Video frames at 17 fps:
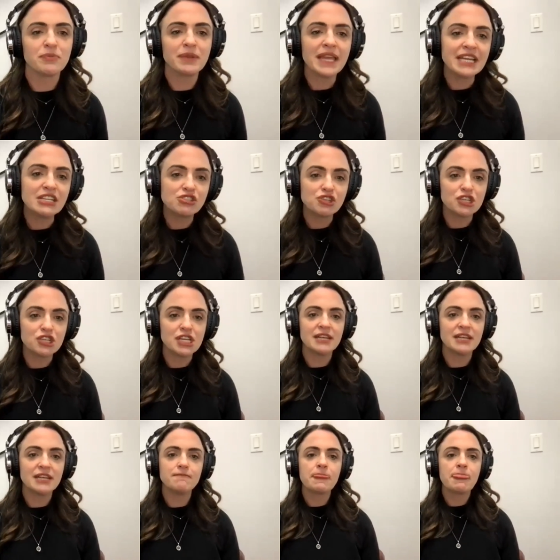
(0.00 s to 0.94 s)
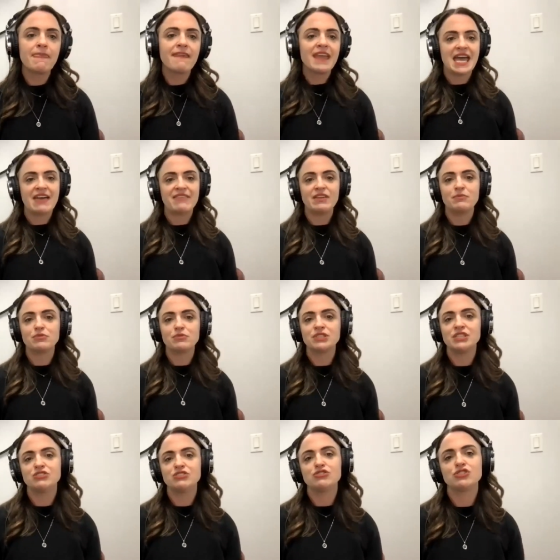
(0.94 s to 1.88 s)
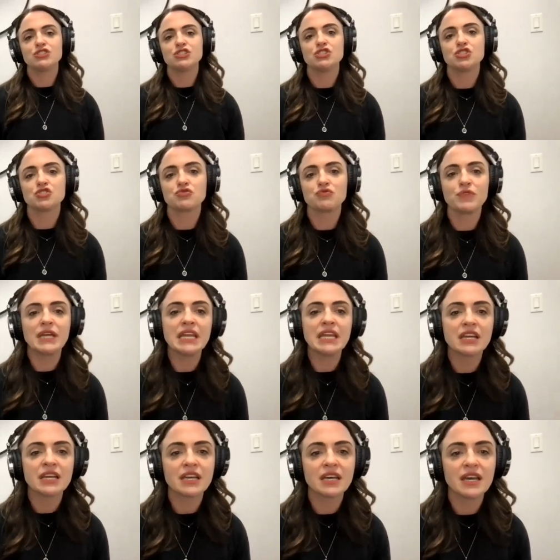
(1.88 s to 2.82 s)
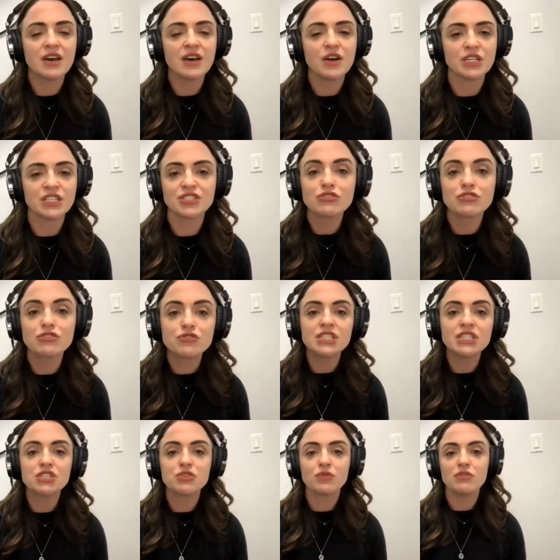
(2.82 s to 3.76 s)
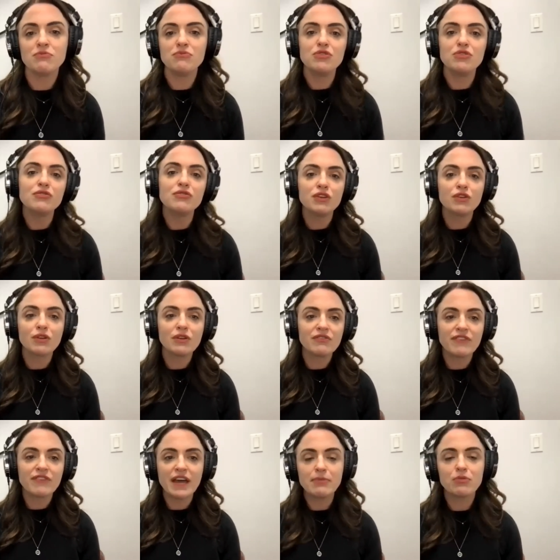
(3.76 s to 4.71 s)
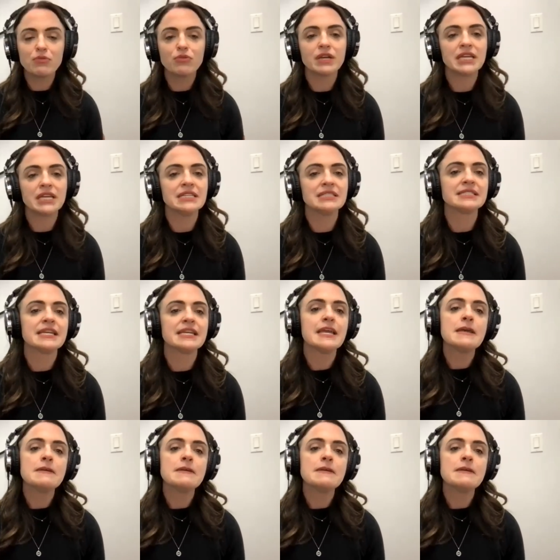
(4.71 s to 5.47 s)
ablation, having procedures to shrink or surgery to remove uterine fibroids,